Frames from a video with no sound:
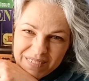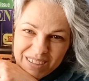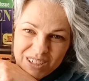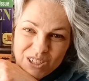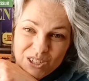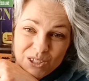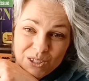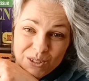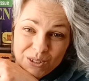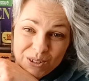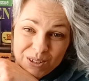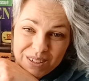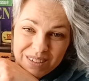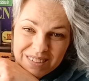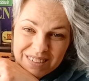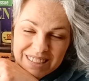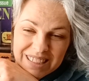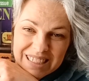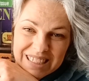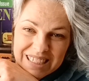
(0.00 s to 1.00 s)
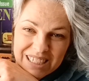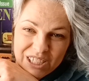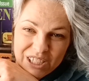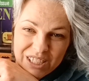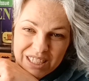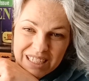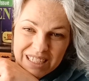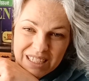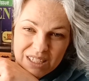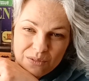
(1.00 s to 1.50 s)
Cheryl stitched
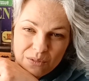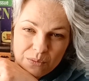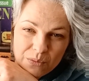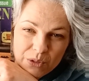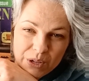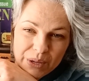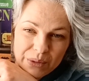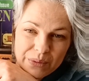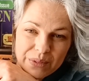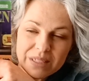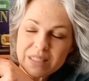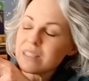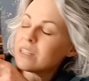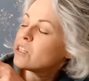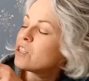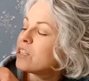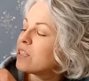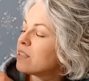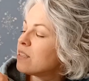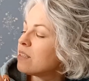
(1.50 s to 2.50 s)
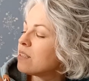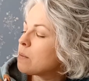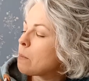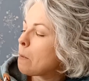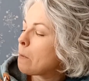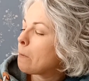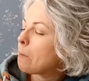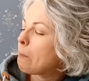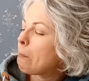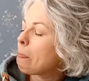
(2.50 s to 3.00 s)
this from Trinkle Stitches.
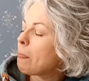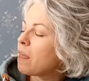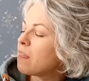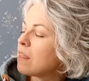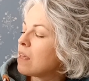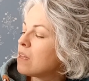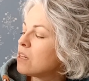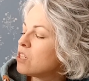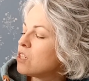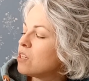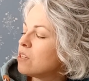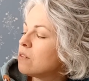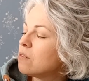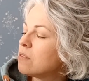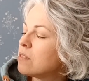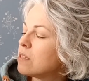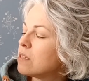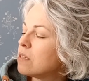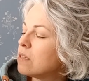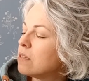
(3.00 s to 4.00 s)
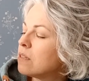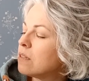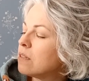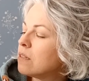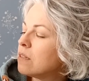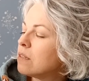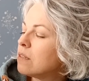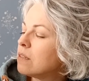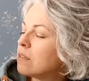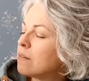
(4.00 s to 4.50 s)
I think she used
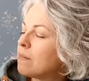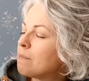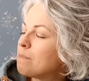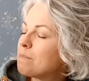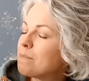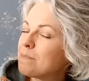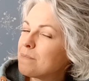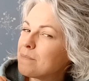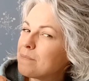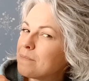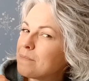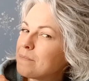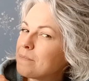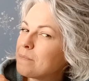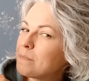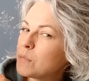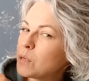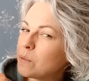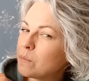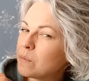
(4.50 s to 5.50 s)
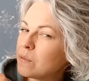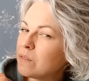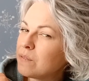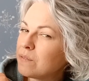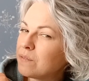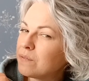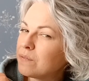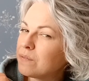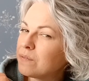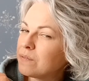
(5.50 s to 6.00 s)
purple
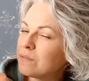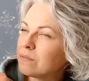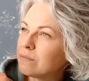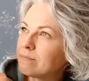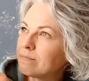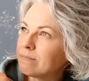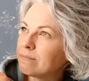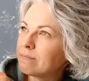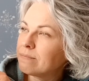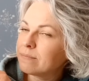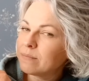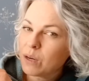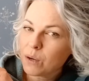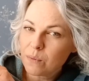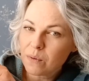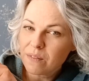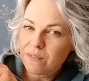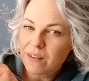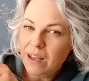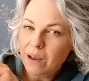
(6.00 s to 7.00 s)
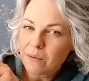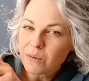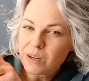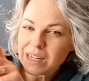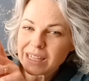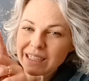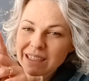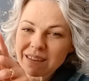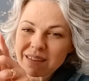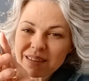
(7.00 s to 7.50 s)

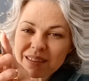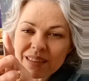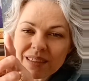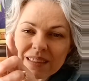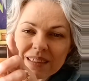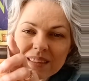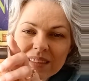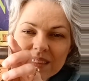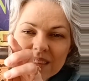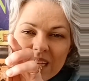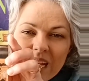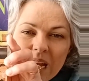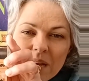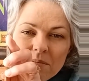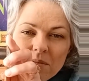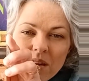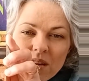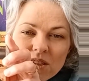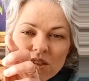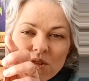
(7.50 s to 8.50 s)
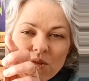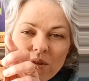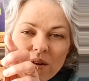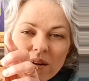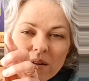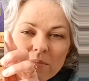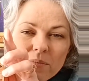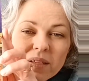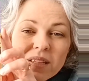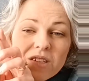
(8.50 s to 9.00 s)
fabric. I'm not
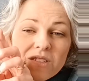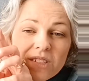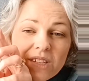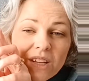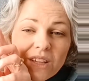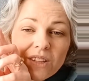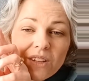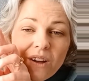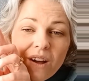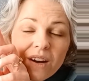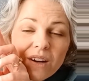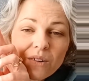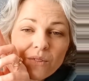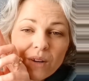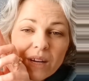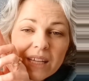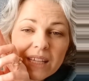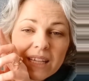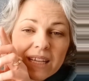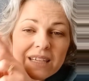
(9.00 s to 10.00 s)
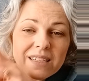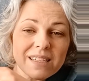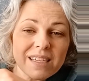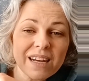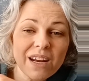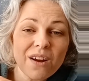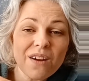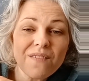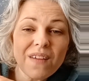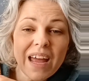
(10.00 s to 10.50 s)
sure, but there's a lot of great things in
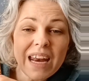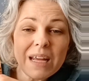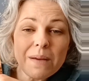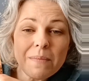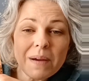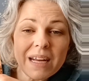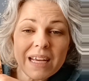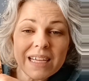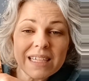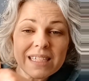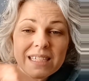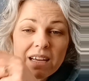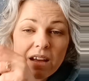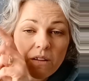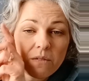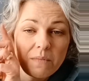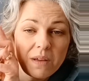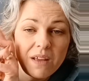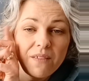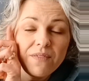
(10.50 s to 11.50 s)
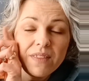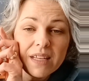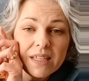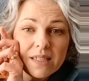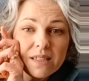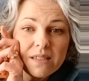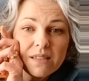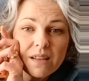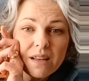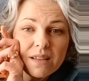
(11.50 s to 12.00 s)
here. If anybody can tell me if
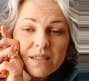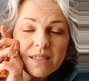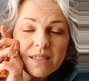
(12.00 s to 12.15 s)
this